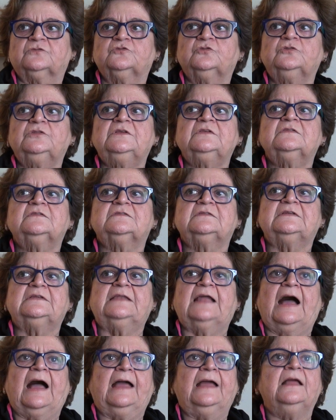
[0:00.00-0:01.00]
So this
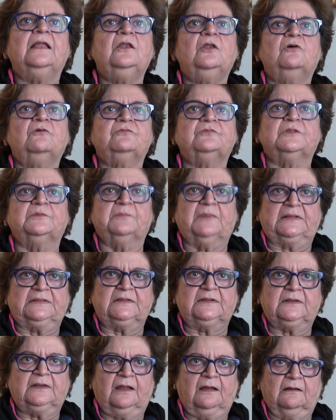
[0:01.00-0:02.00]
denial of the
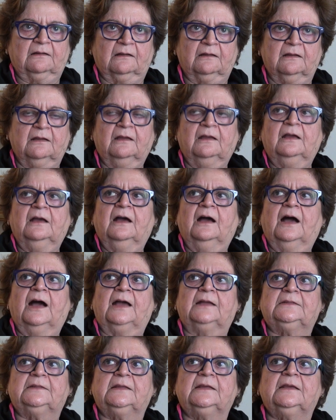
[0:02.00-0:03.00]
mother tongue,
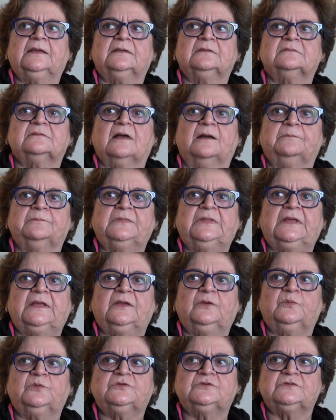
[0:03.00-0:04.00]
I think, is
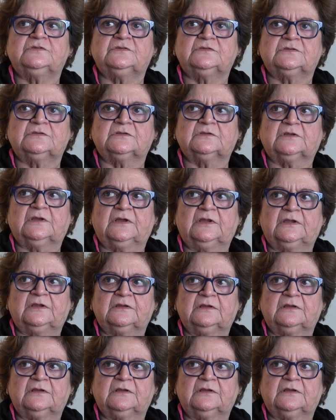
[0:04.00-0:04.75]
something which is